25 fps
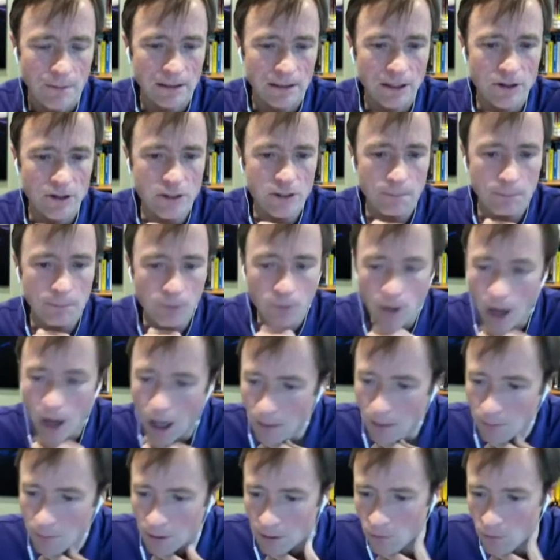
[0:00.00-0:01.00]
there's a
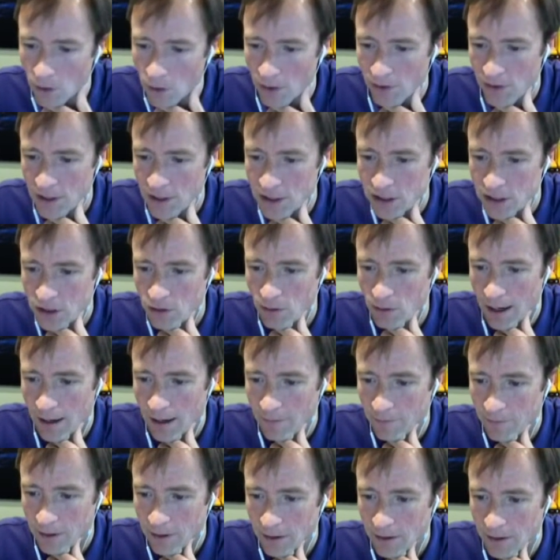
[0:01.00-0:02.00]
problem with this
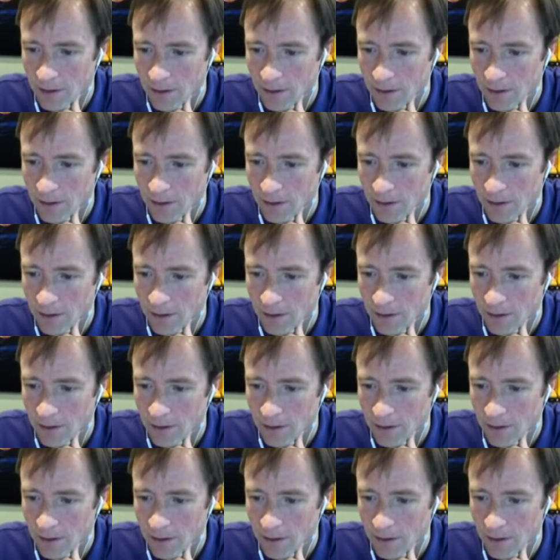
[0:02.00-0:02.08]
graphic.